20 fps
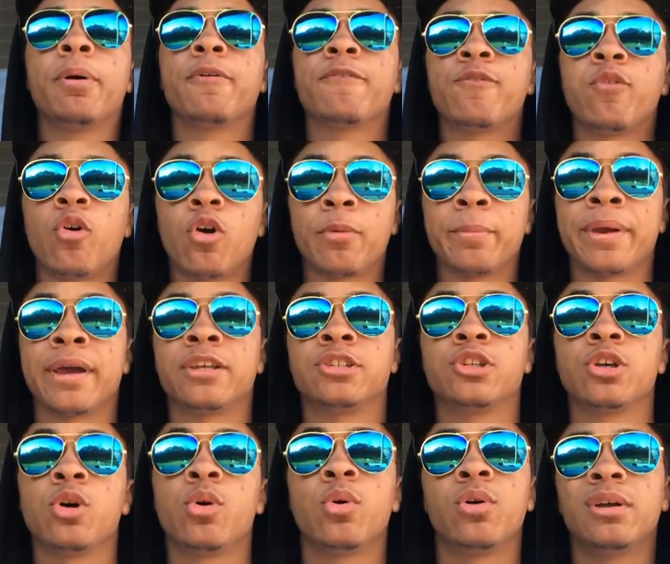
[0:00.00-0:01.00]
performing.
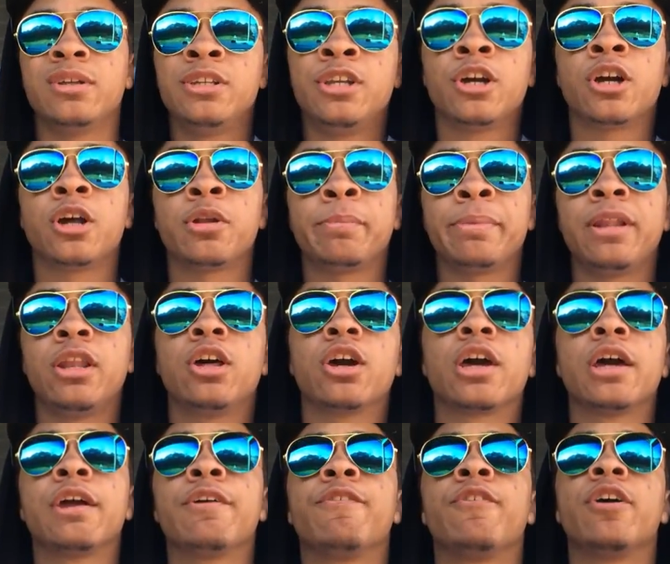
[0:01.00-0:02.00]
So you're going to be
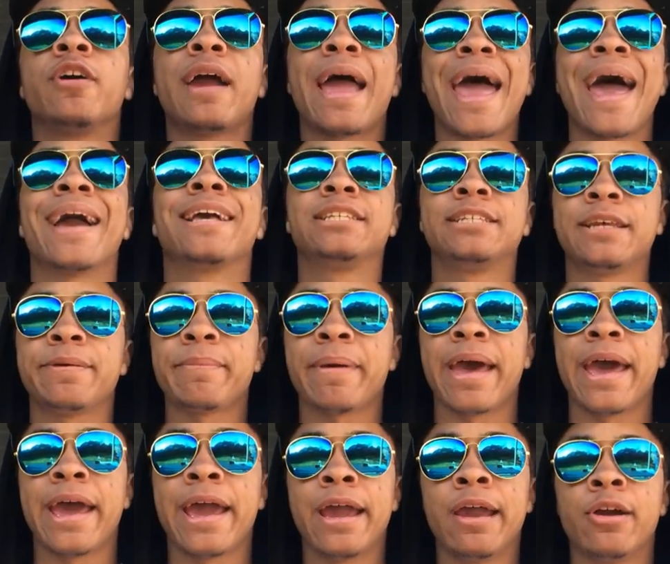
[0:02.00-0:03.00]
looking for
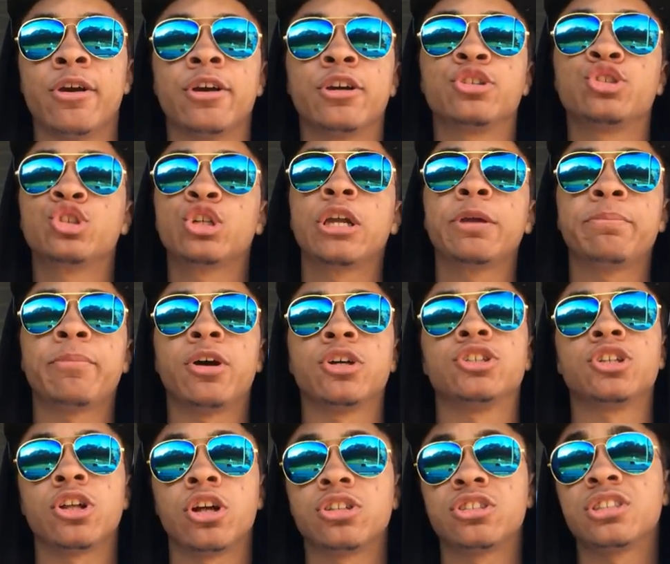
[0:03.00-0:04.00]
XMA or extreme
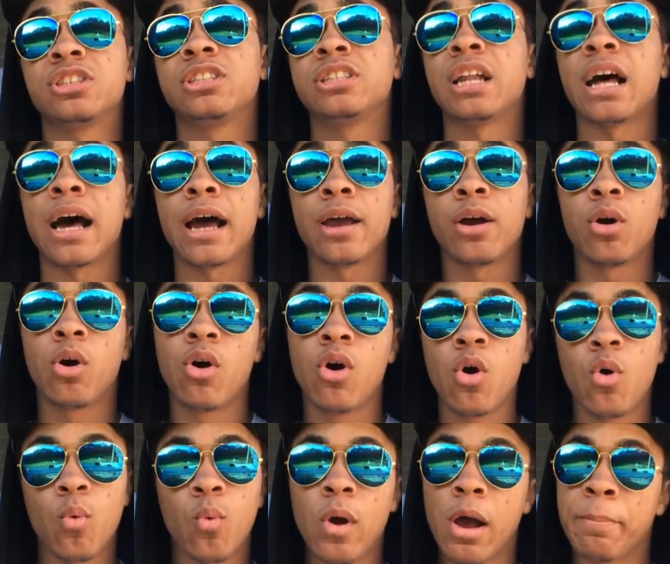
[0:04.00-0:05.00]
martial arts style
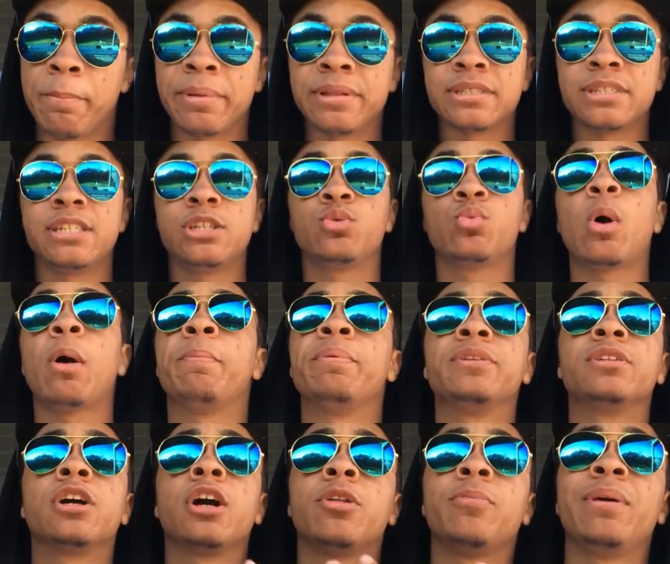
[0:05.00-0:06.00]
weapons. These
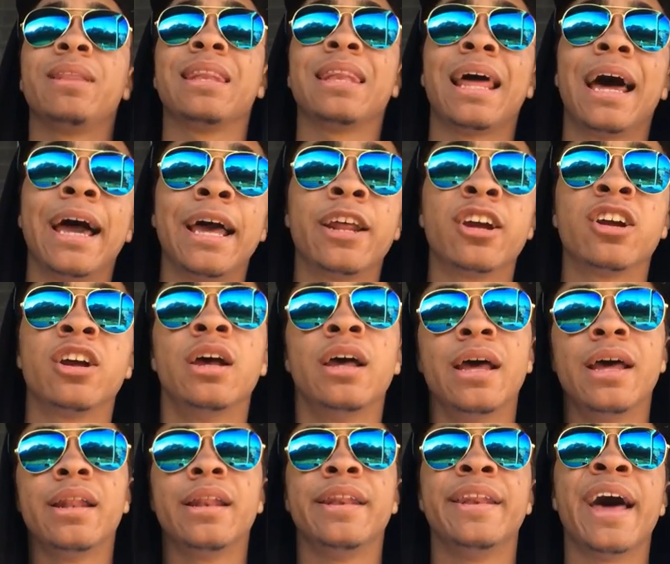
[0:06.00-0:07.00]
weapons are going to be lighter,
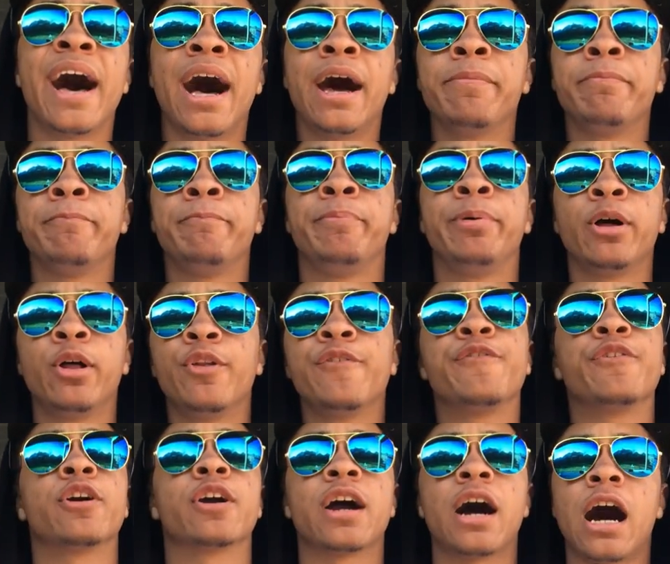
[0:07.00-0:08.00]
not
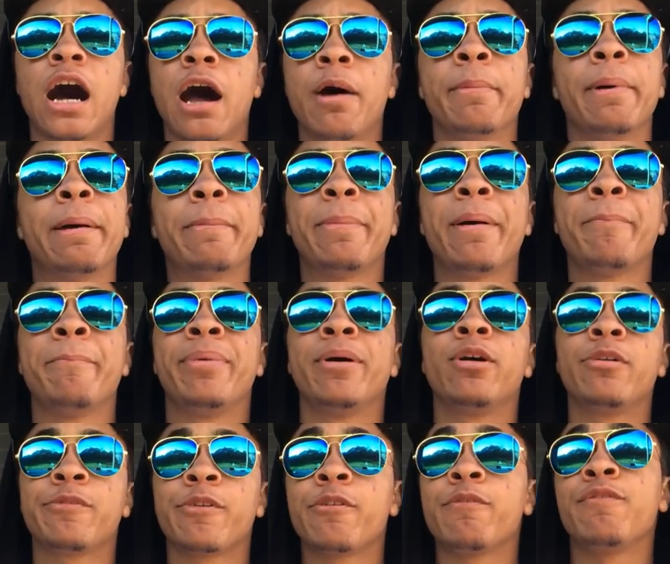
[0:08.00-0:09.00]
built for combat, but
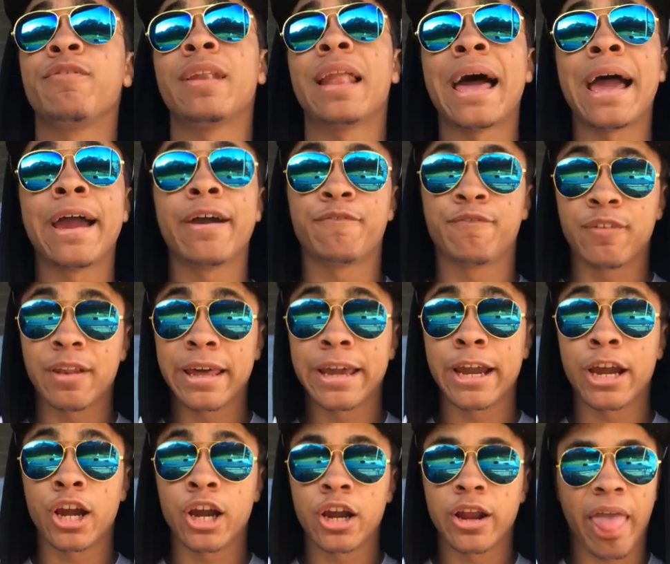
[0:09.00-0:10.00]
built for
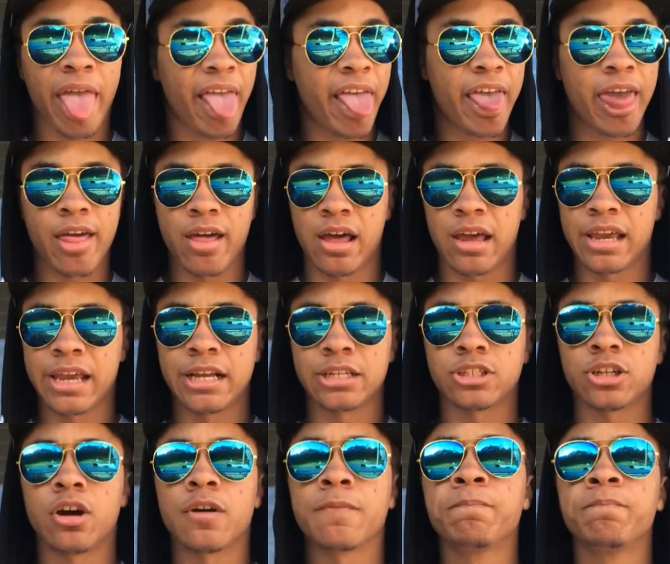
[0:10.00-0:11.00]
flare.
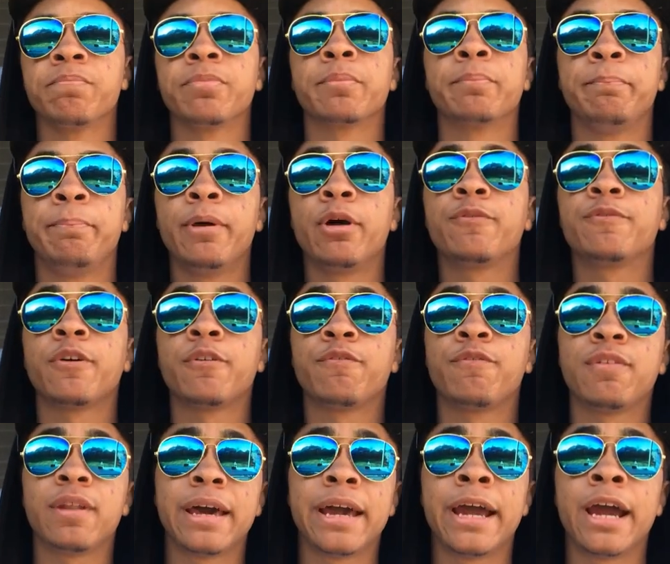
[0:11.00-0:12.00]
Can't talk. Built for
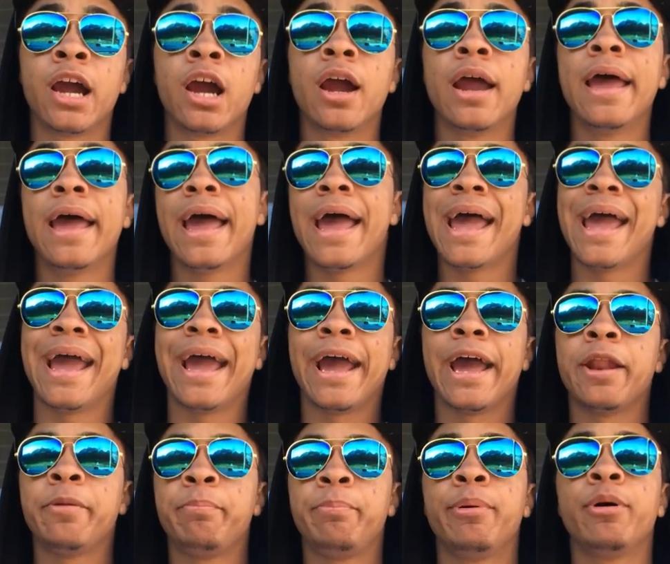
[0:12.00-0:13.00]
flare
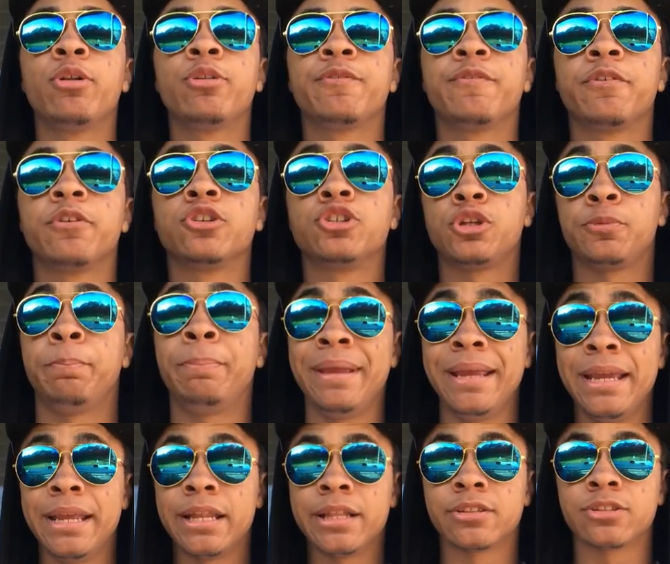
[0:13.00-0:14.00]
and built for
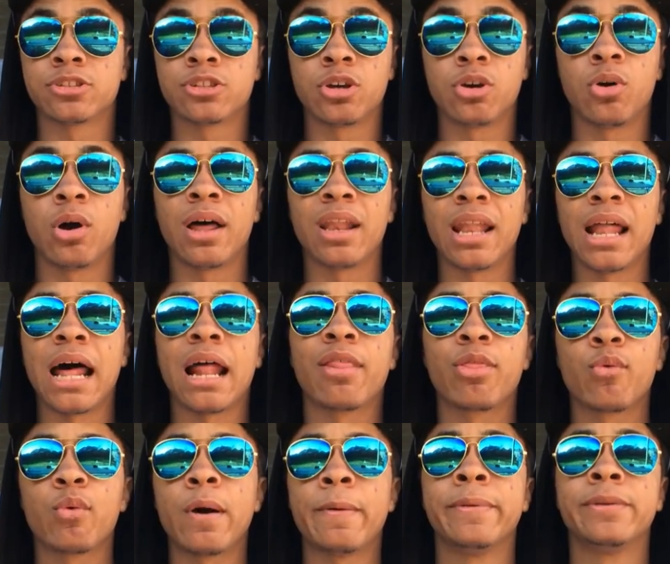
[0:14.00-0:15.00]
speed. And so a lot
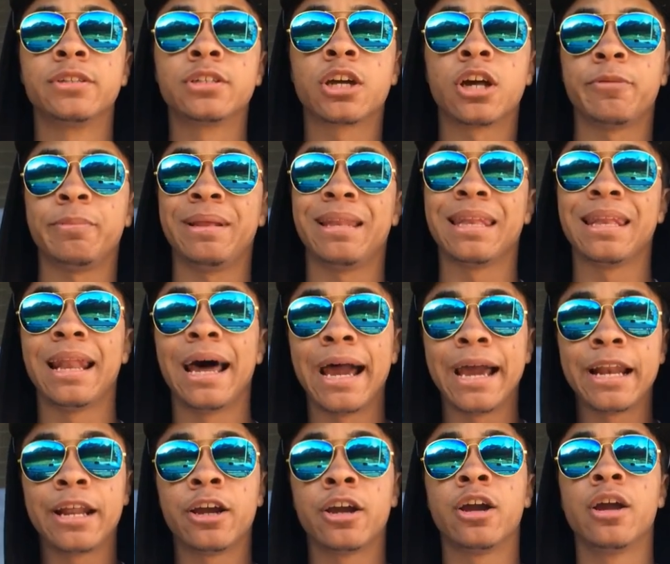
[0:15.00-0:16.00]
of the weapons are going to be
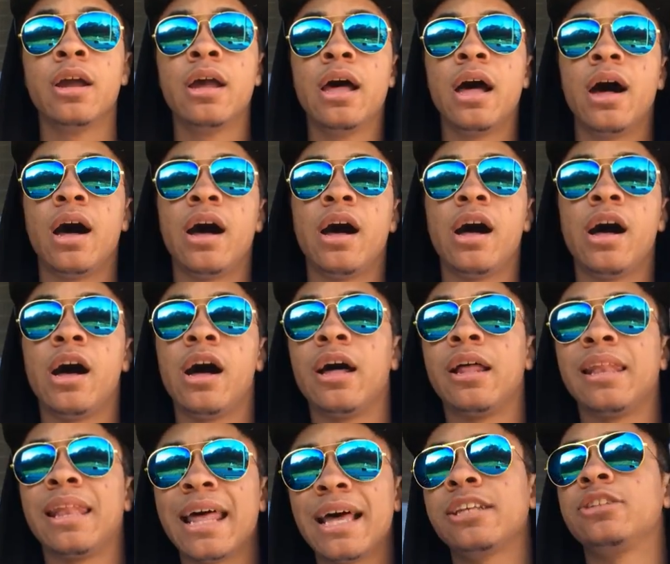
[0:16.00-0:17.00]
lighter,
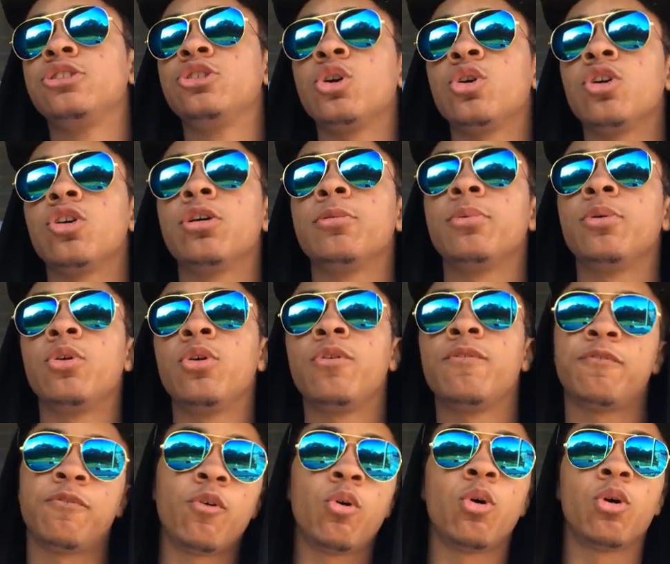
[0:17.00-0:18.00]
less
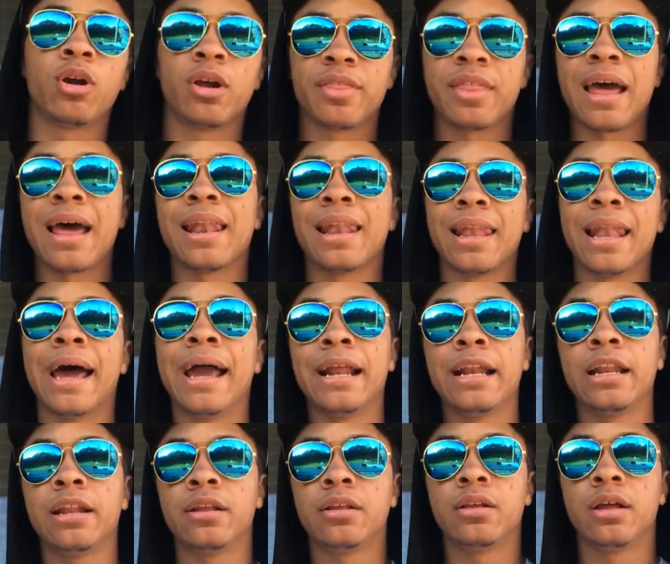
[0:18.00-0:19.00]
durable for that
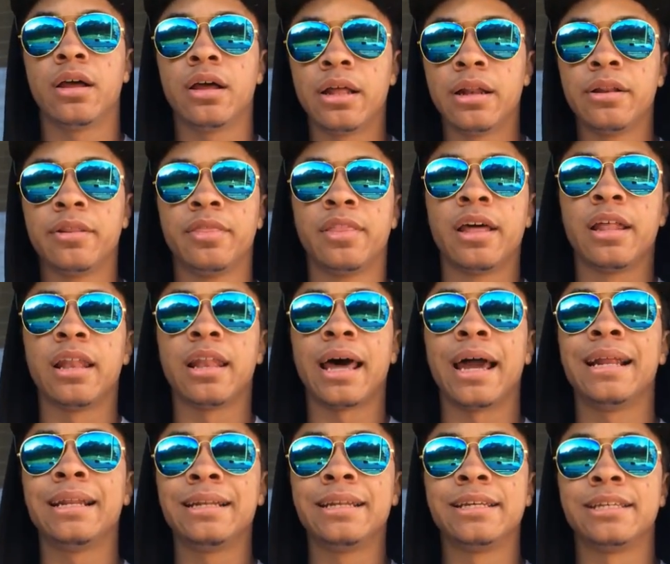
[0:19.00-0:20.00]
light. The
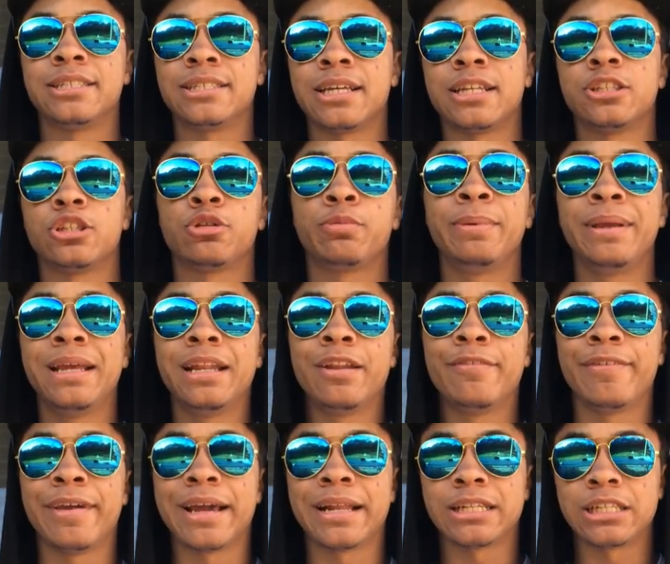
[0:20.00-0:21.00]
lightness and speed
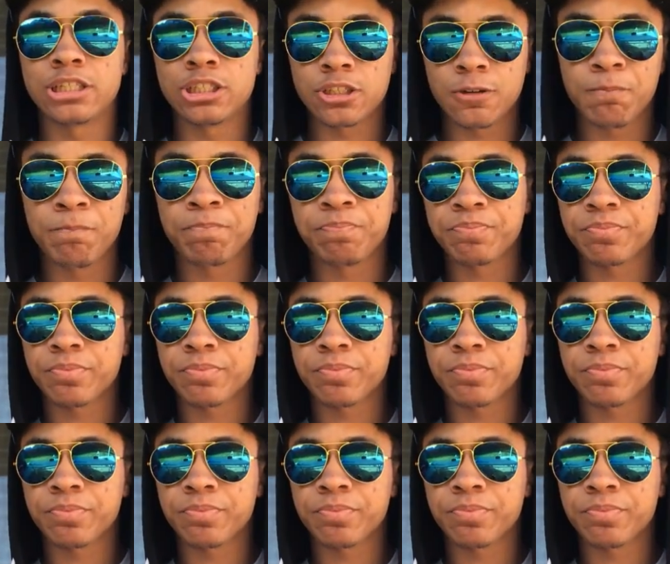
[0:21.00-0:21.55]
advantage.